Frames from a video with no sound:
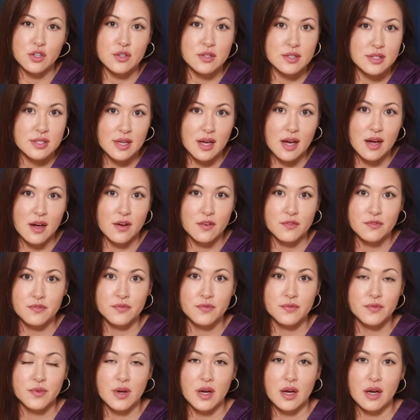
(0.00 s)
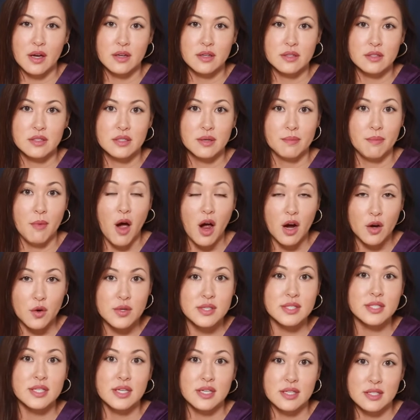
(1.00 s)
standards of
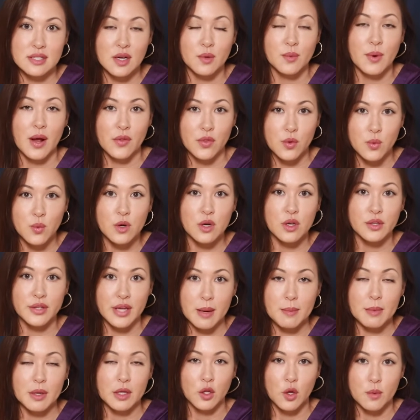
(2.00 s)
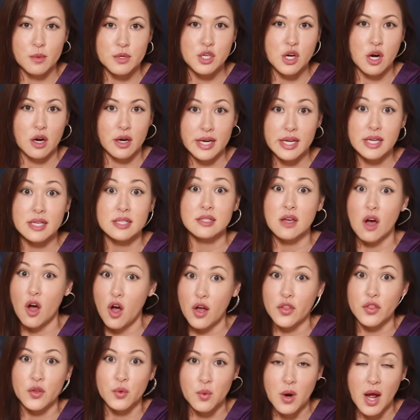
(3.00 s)
democracies around the world, Amy Klobuchar is
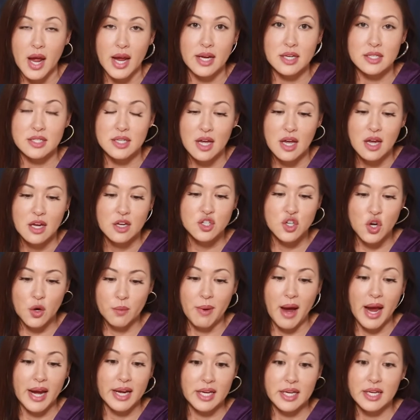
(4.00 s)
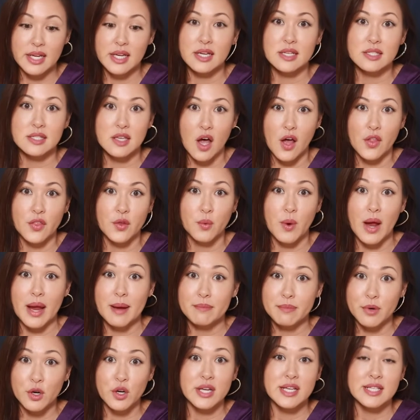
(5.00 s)
on the right. Joe Biden is on the
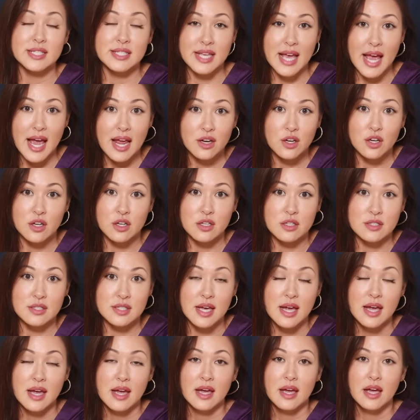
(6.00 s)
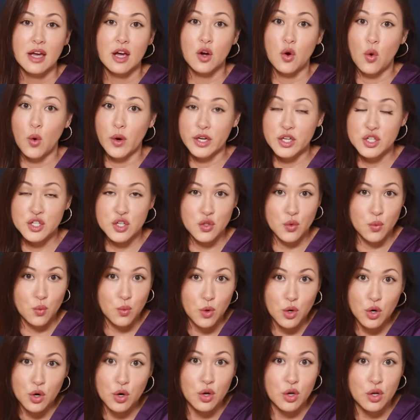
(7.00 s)
right. Bernie Sanders, according to the
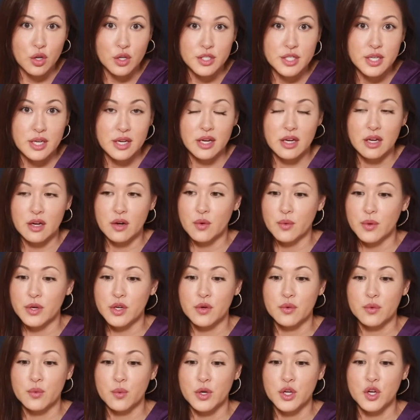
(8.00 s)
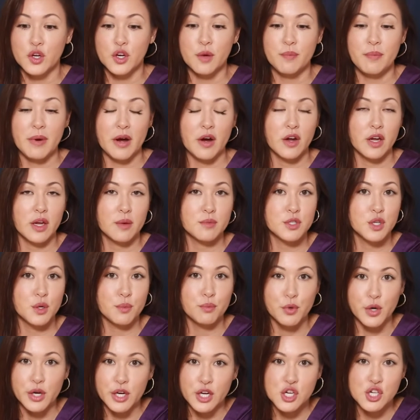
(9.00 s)
world, when you're comparing him to
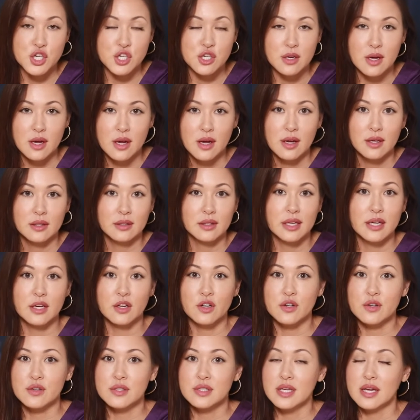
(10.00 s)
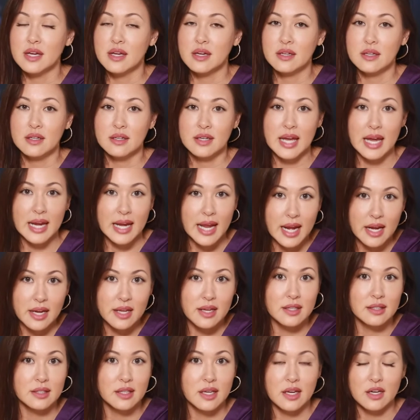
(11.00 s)
British leaders and
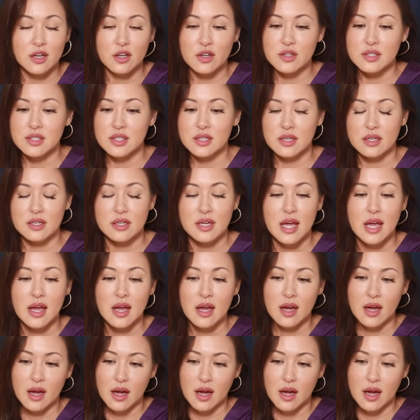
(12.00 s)
Canadian leaders and